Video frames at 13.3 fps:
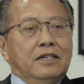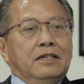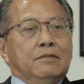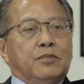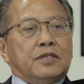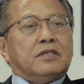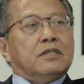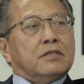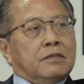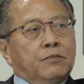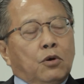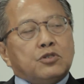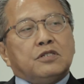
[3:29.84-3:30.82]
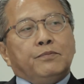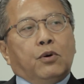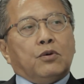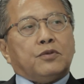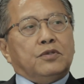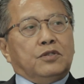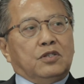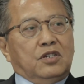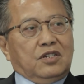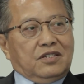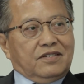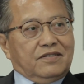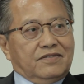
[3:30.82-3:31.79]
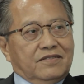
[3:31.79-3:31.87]
But the most important thing
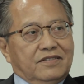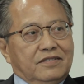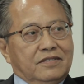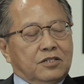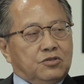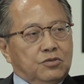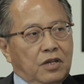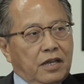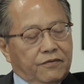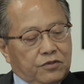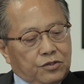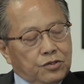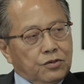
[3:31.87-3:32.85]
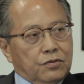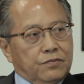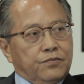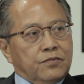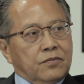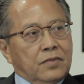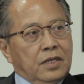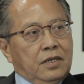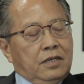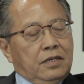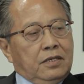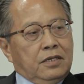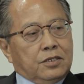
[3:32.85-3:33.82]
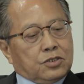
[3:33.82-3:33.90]
that you have to do
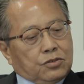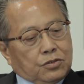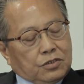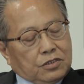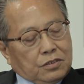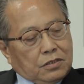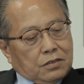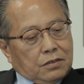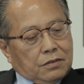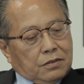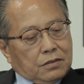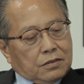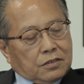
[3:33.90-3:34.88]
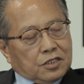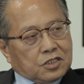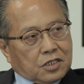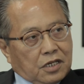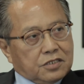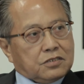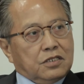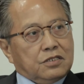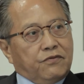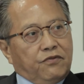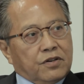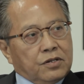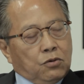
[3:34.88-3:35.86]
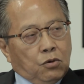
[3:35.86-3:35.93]
is to discuss this
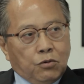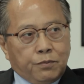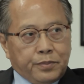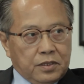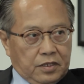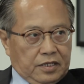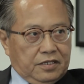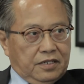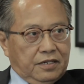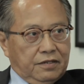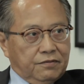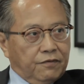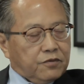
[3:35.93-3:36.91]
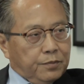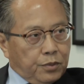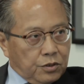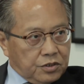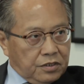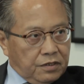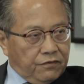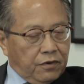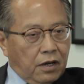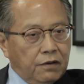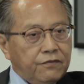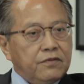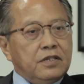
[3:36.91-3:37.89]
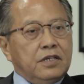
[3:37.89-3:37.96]
very openly with the person
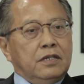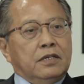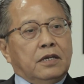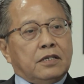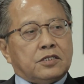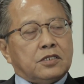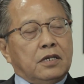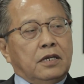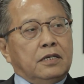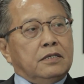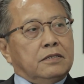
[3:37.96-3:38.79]
involved and say,